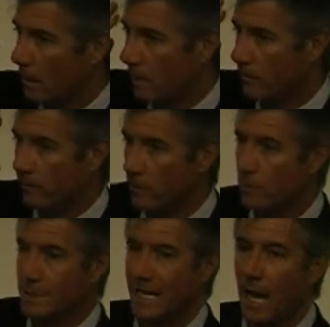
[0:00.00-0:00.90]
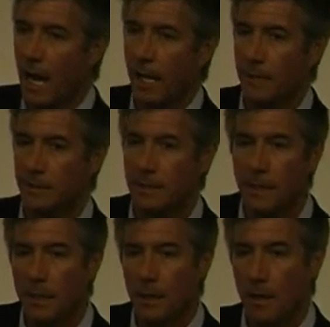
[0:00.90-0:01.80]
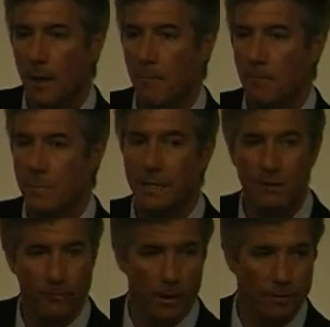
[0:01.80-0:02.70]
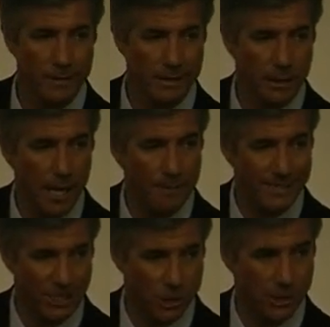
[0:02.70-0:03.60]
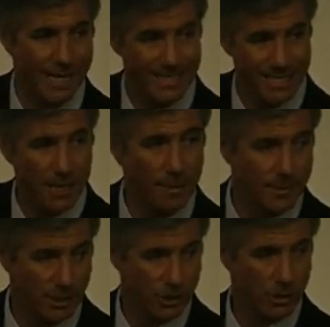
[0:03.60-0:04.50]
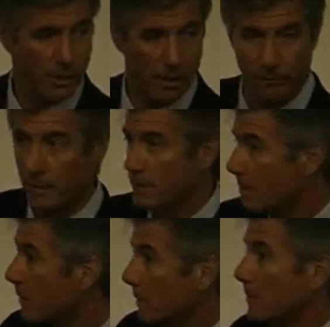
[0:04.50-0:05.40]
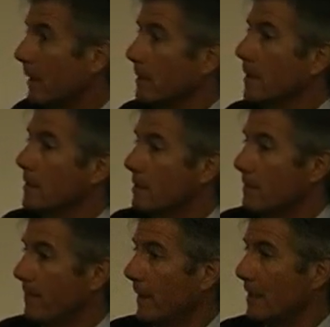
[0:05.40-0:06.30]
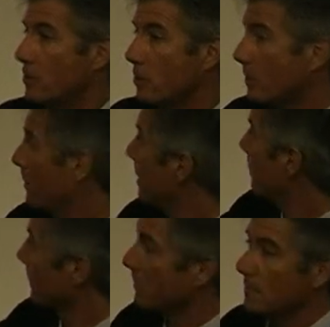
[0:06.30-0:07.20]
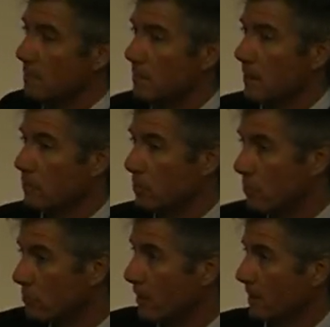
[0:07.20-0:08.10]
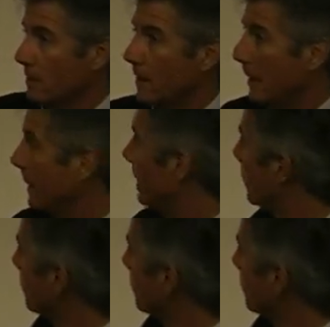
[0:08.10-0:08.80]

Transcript: the viewer's eyes being involved in the composition and decomposition of a symbol like this, that it took people you know, to do this. And in their